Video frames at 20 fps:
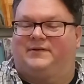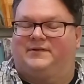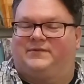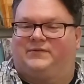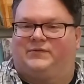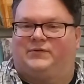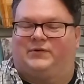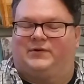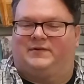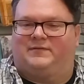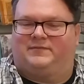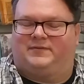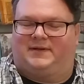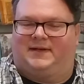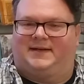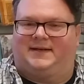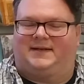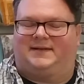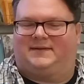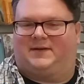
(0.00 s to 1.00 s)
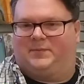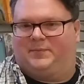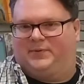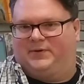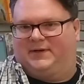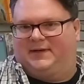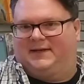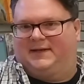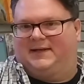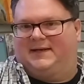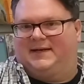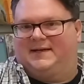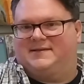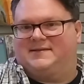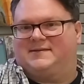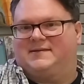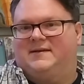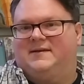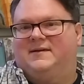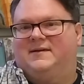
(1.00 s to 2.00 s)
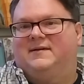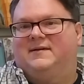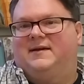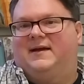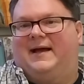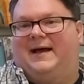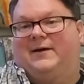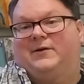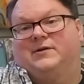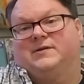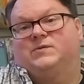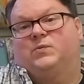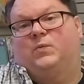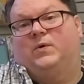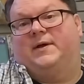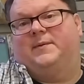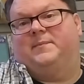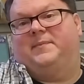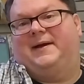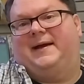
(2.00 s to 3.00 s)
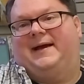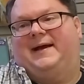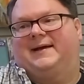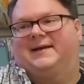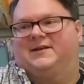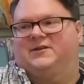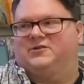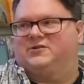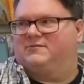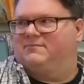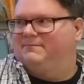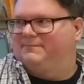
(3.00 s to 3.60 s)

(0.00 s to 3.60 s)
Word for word: It's sort of like they're putting it as out as one package,